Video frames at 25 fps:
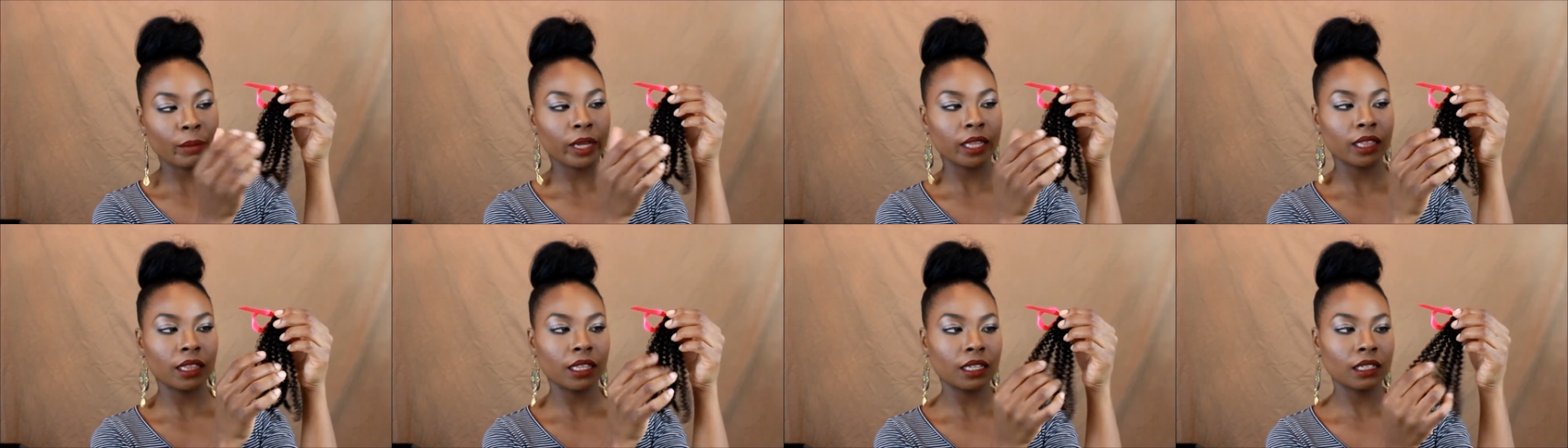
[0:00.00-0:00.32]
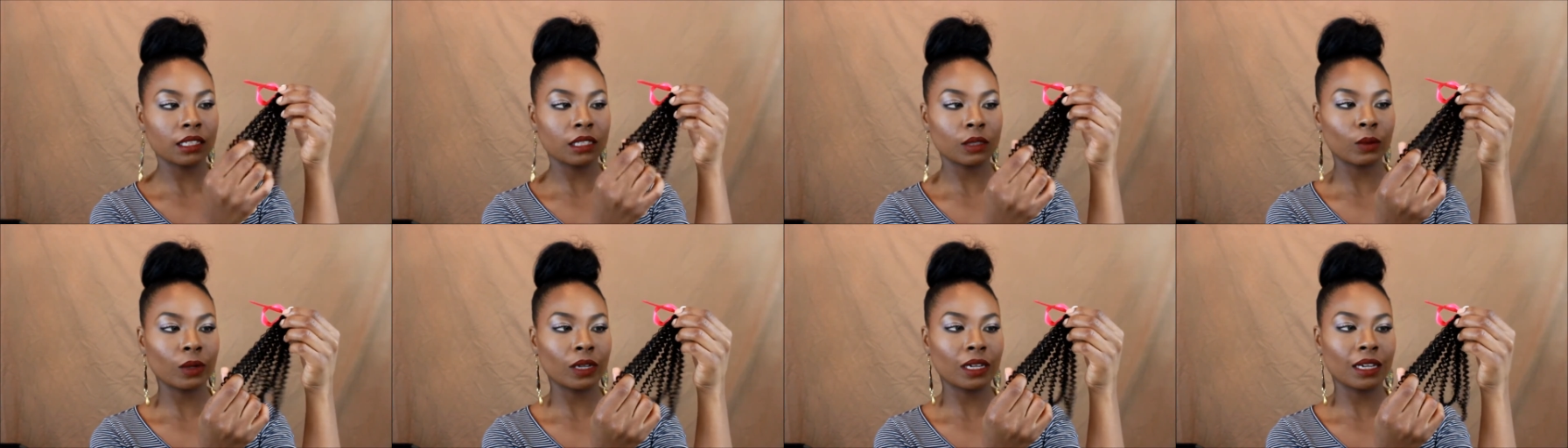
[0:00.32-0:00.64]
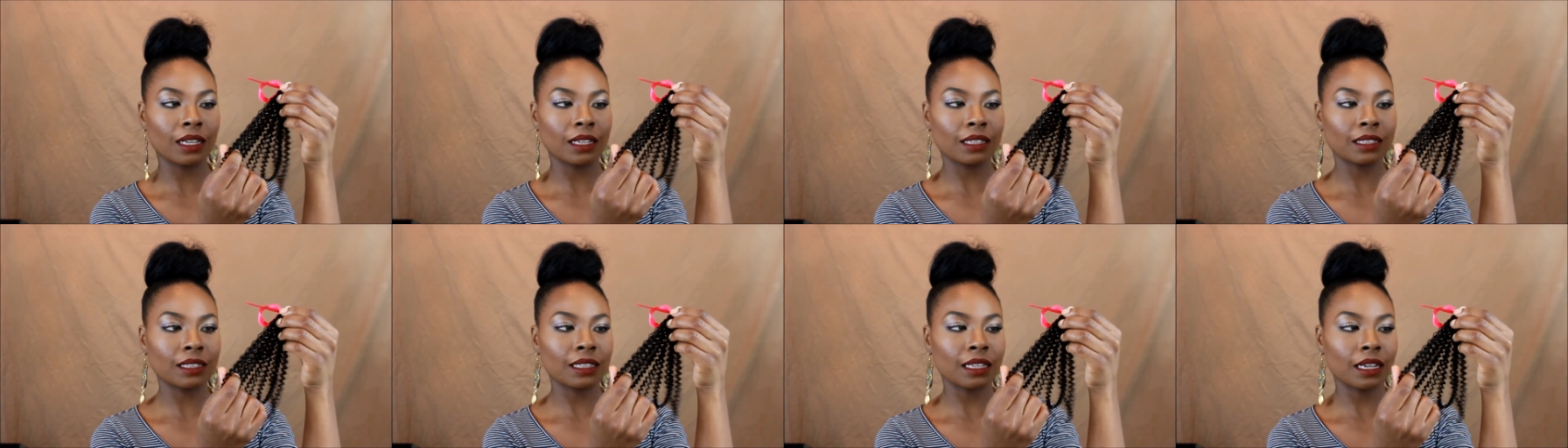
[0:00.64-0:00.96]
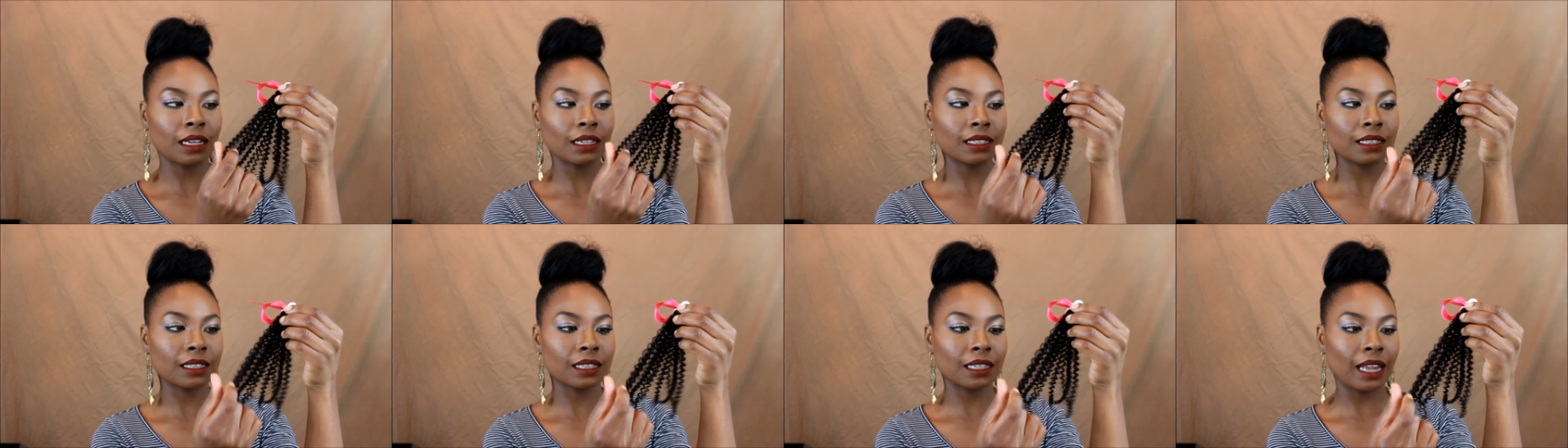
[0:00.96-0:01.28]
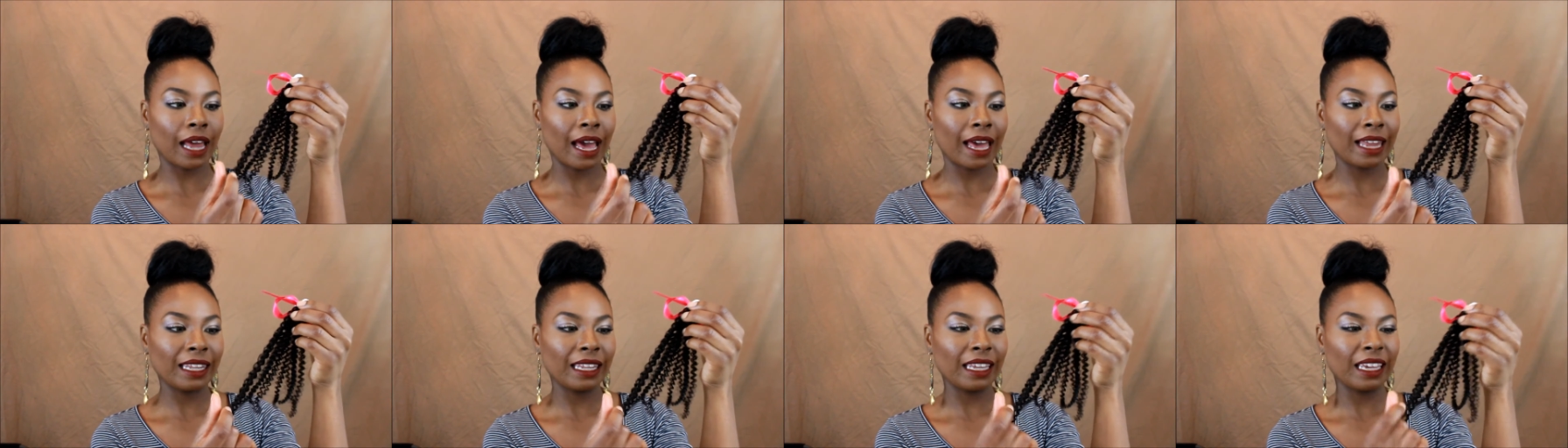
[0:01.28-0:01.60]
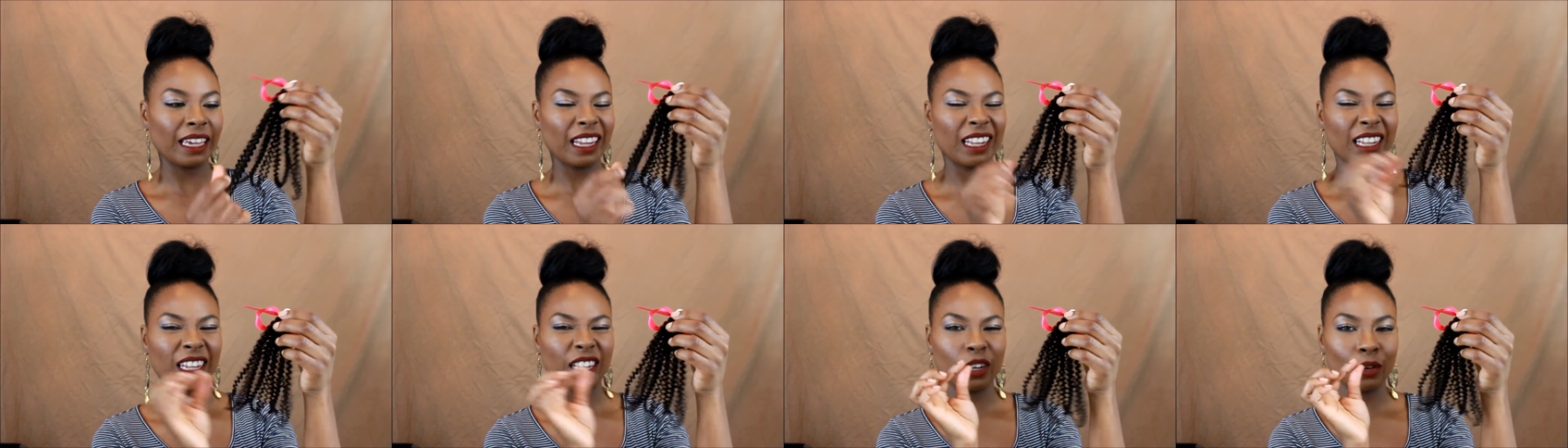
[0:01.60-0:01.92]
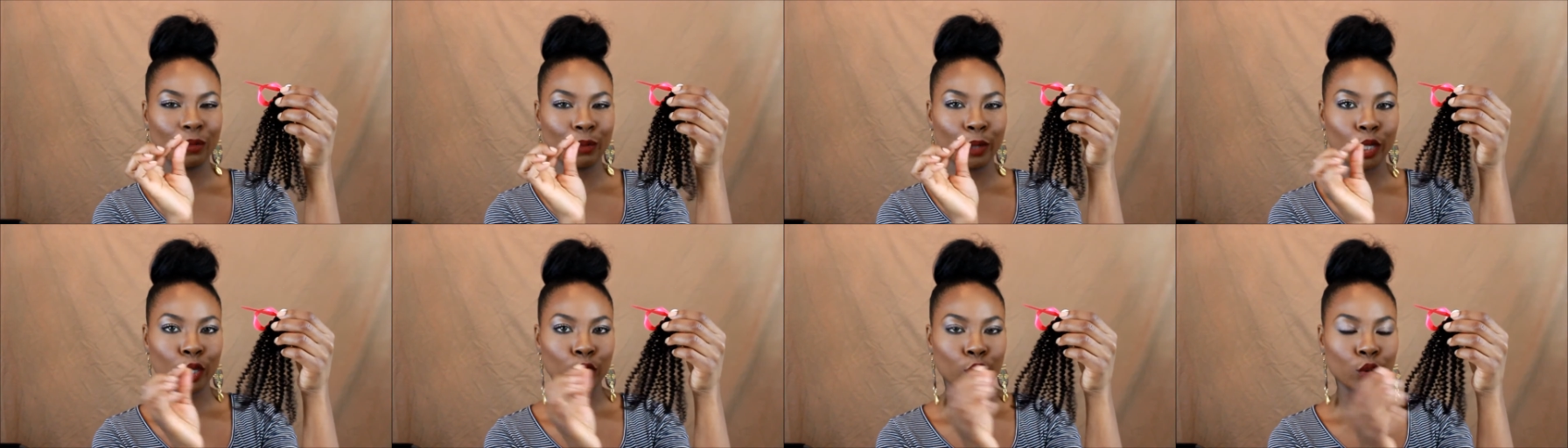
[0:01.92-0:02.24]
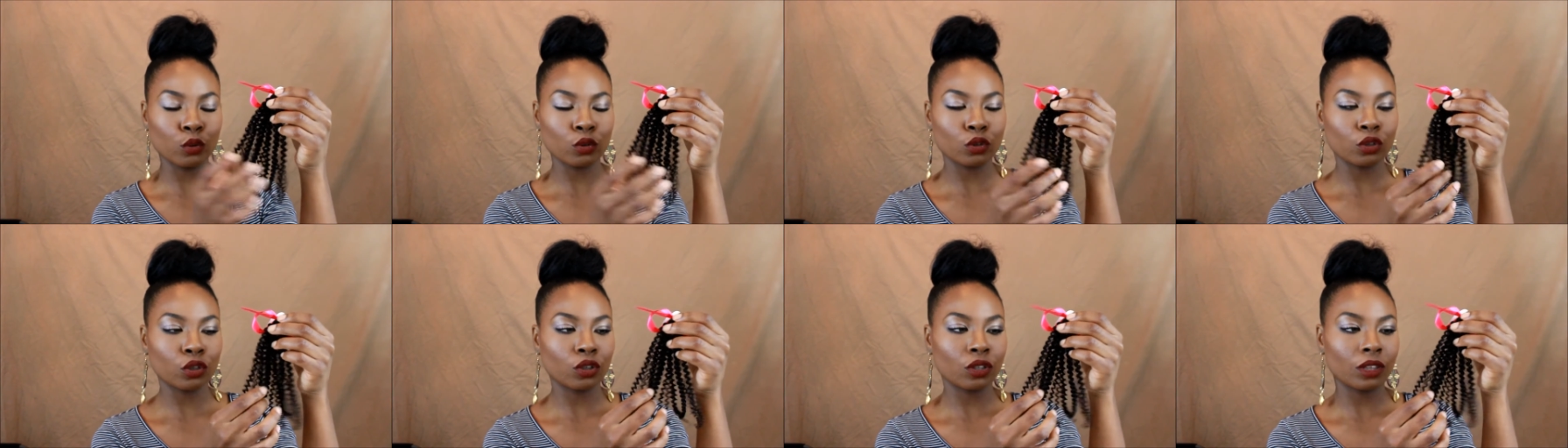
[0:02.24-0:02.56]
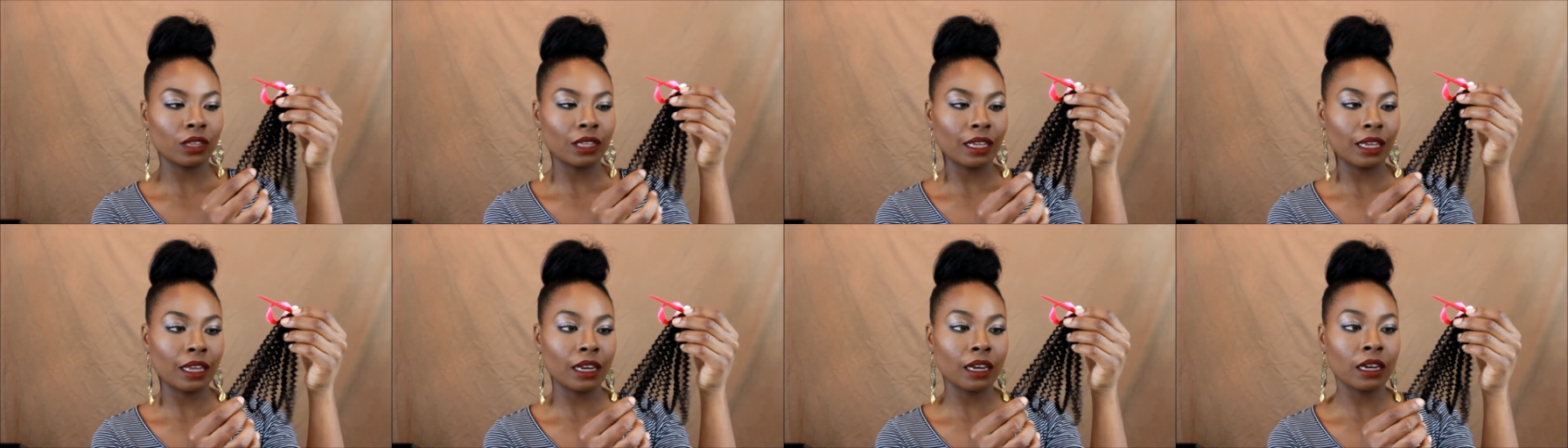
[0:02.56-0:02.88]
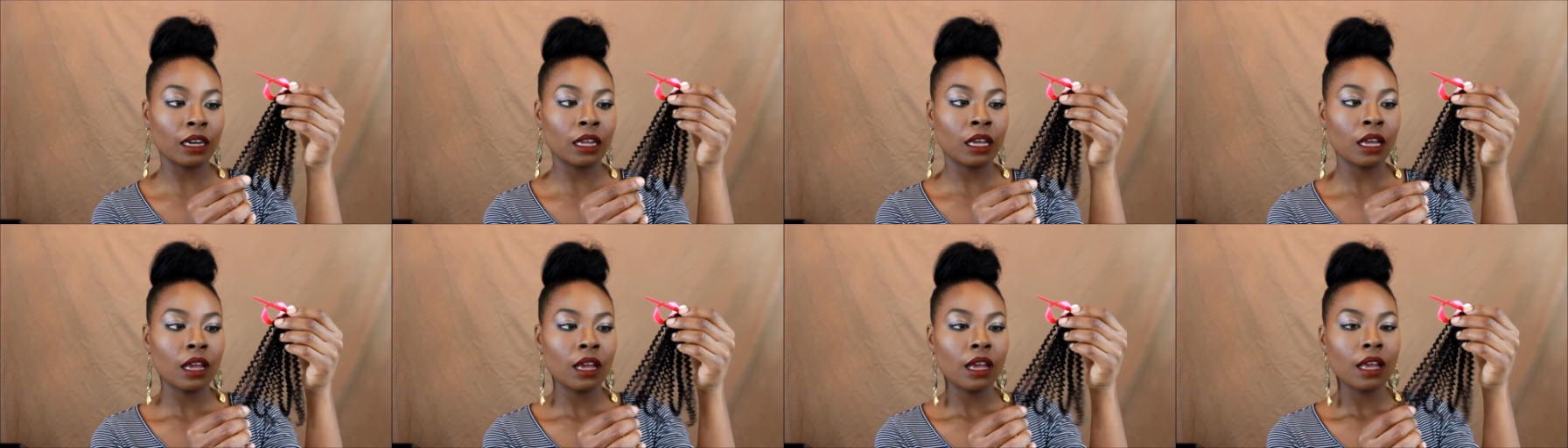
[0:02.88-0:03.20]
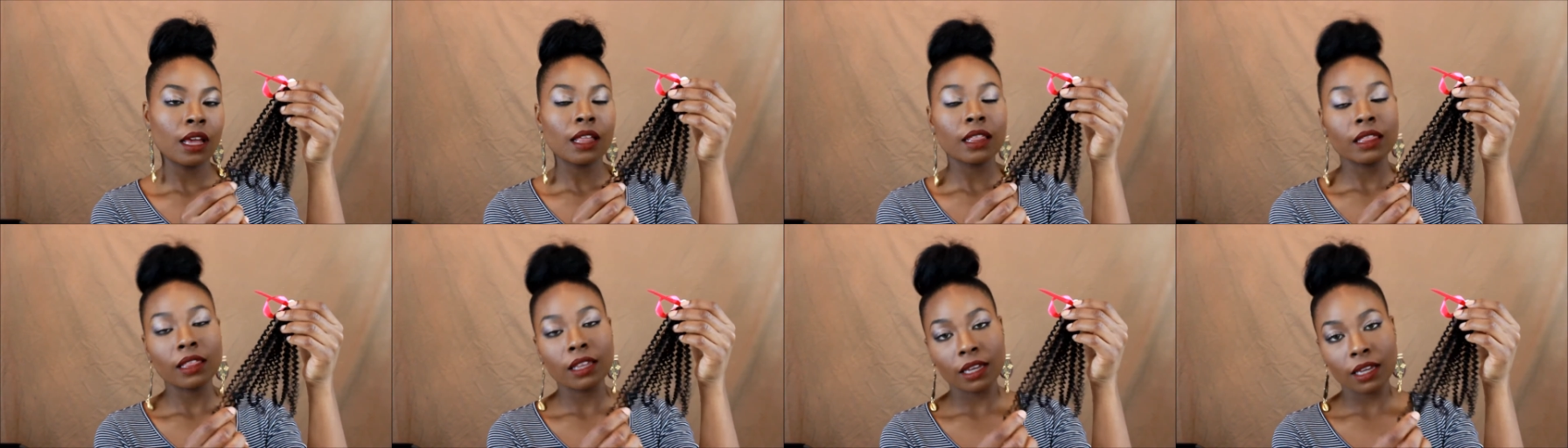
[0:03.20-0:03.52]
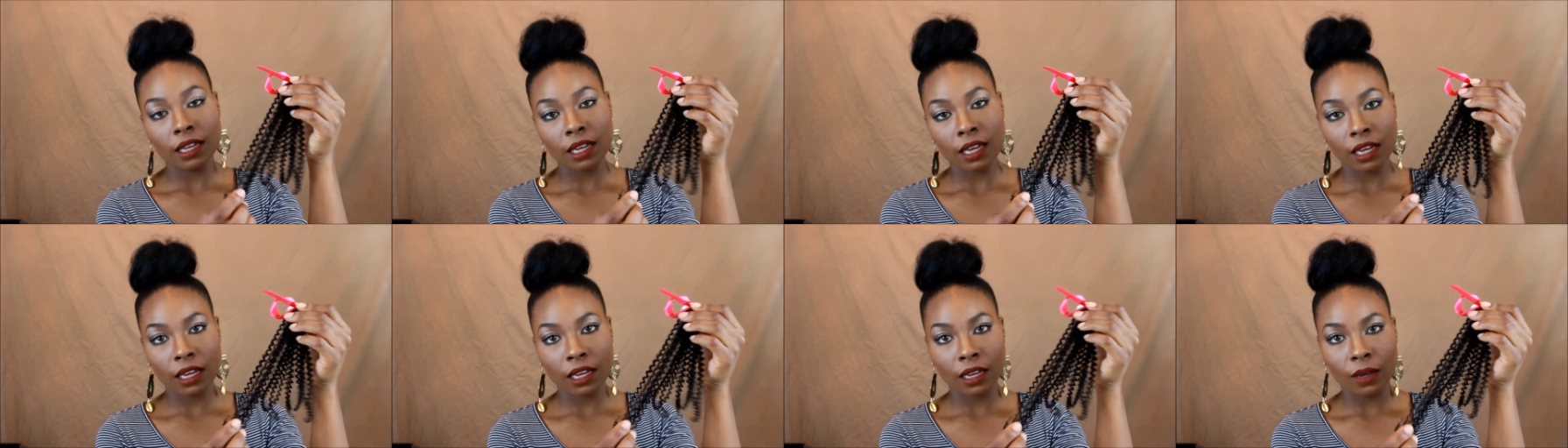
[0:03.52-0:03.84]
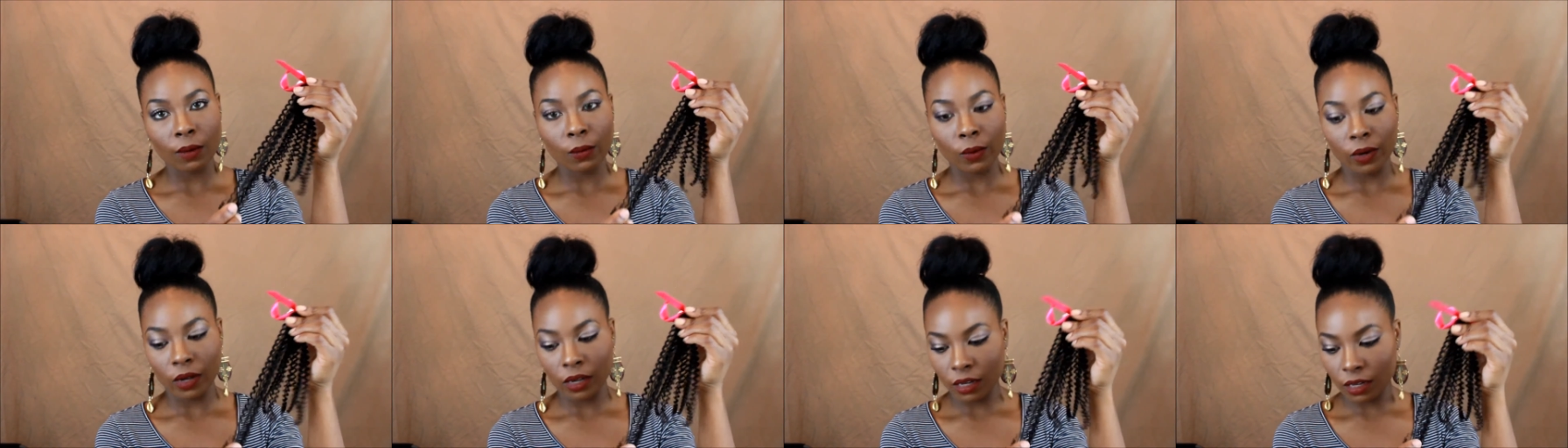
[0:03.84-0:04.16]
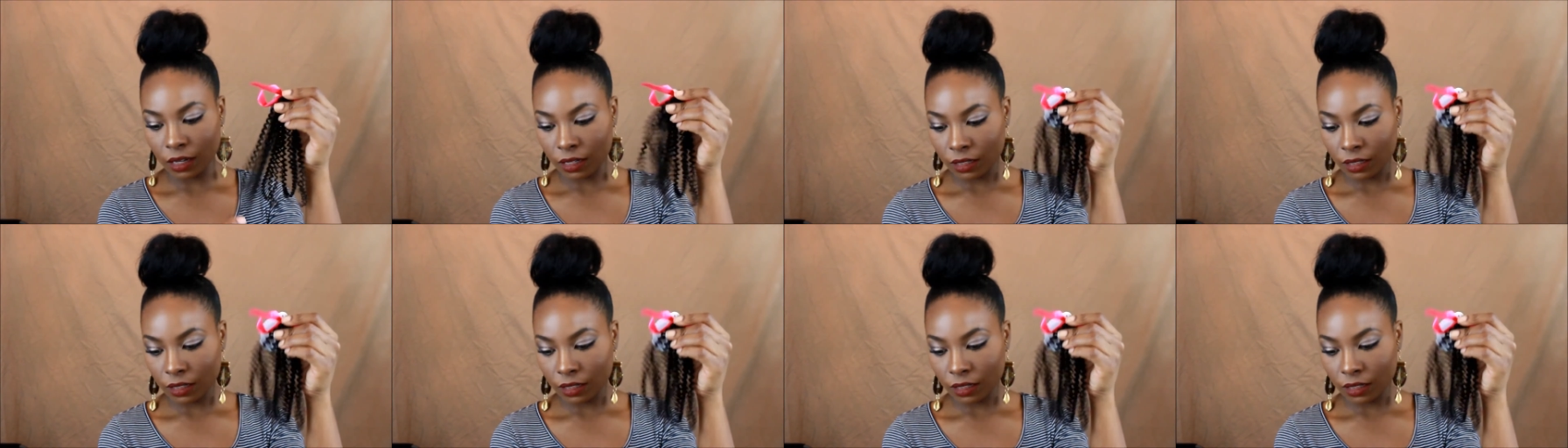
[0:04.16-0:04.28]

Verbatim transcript: but this one is slightly a little bit looser than the kinky one.